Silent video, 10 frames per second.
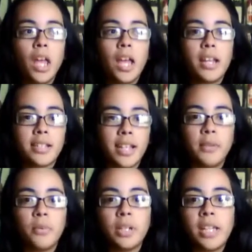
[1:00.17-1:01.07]
And he's
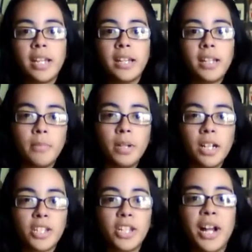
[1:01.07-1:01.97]
like, "Well, you ain't gonna get
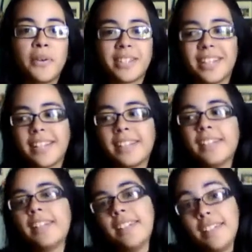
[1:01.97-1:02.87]
much." And I was like,
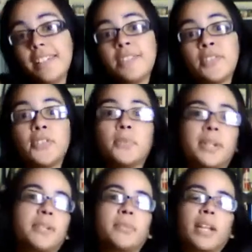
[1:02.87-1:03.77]
"True,
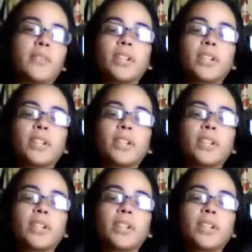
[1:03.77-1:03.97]
but whatever,